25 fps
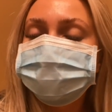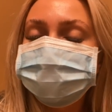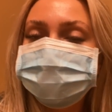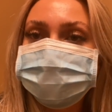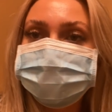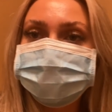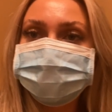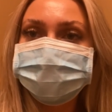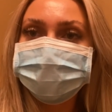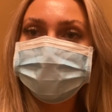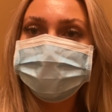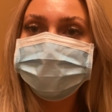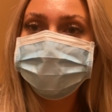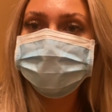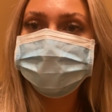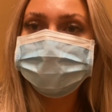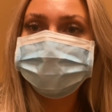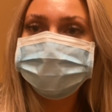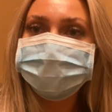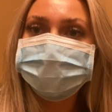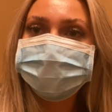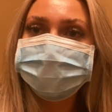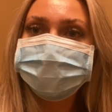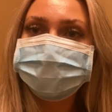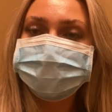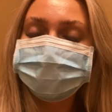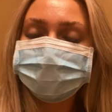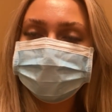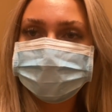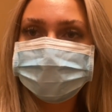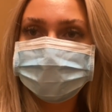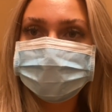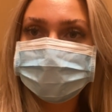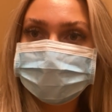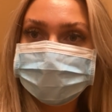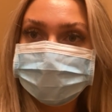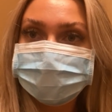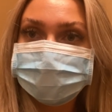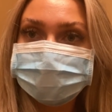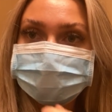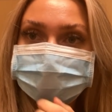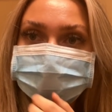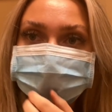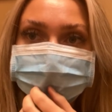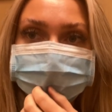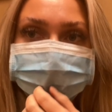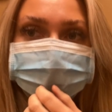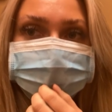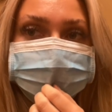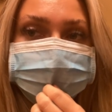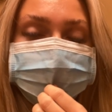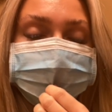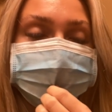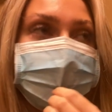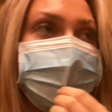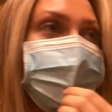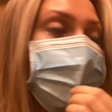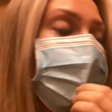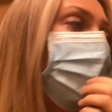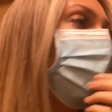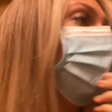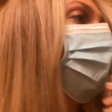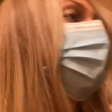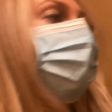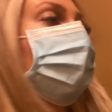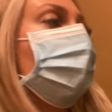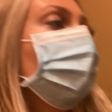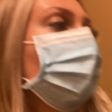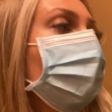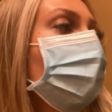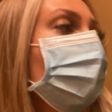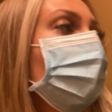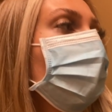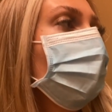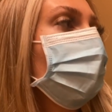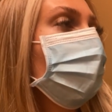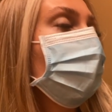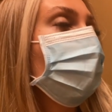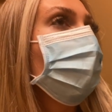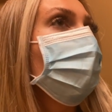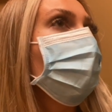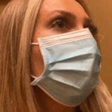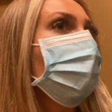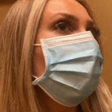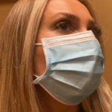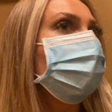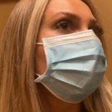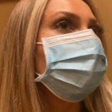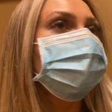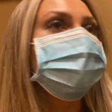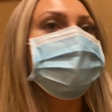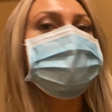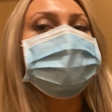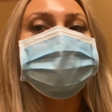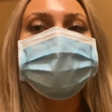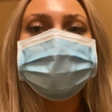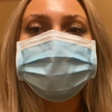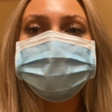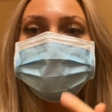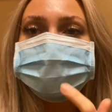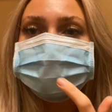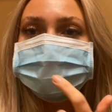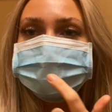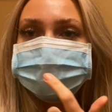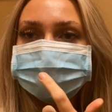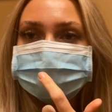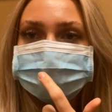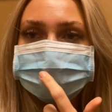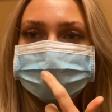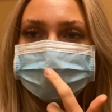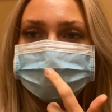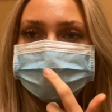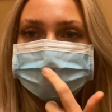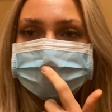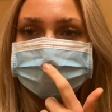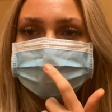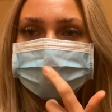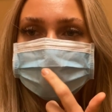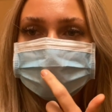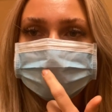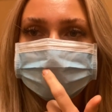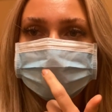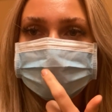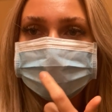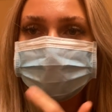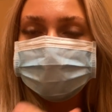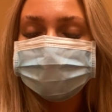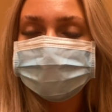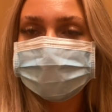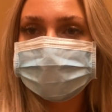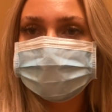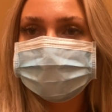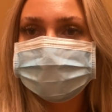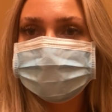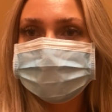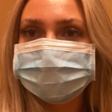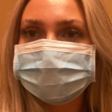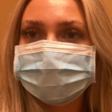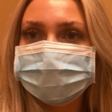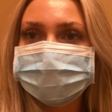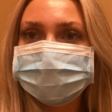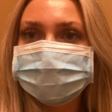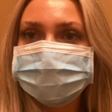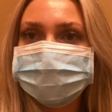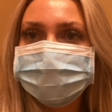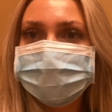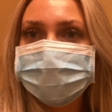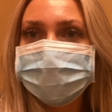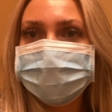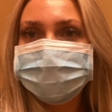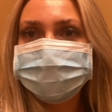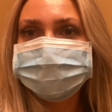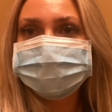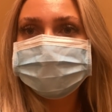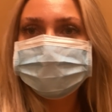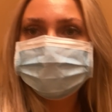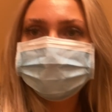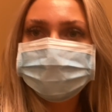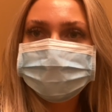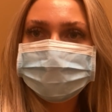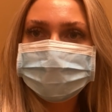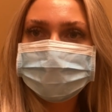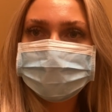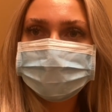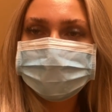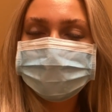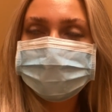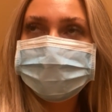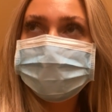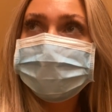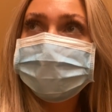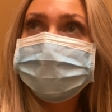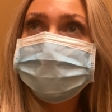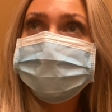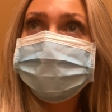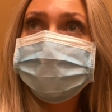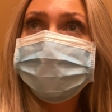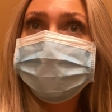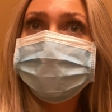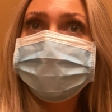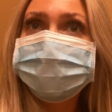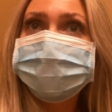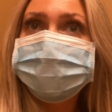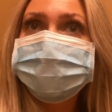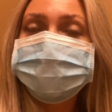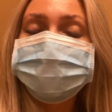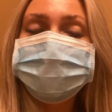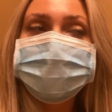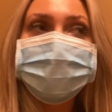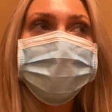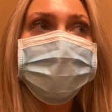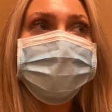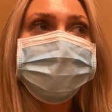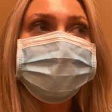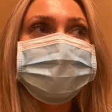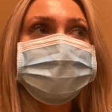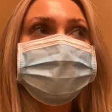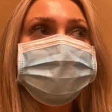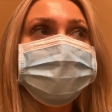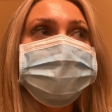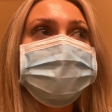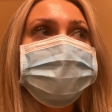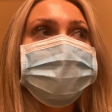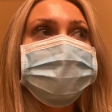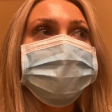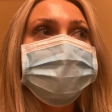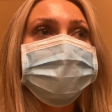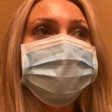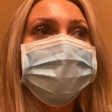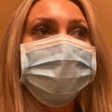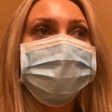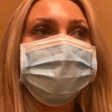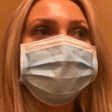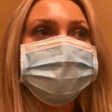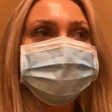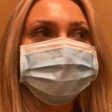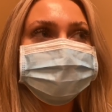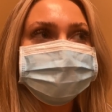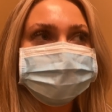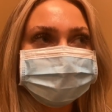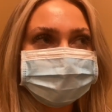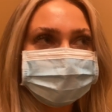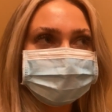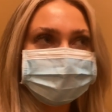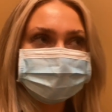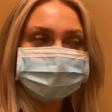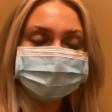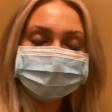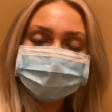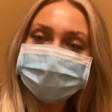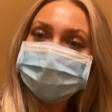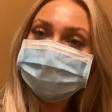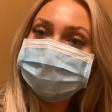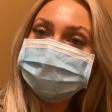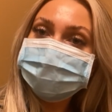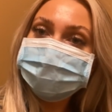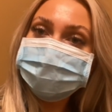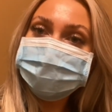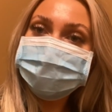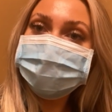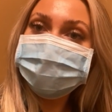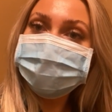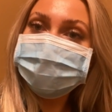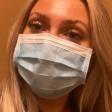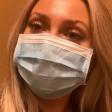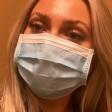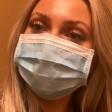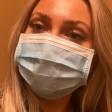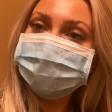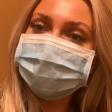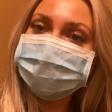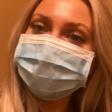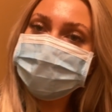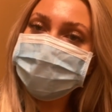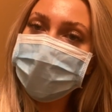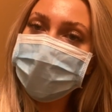Now we wait. I feel like I've been here for forever, but they had me switch out from my cloth mask to this one at the doctor's office, but this is good.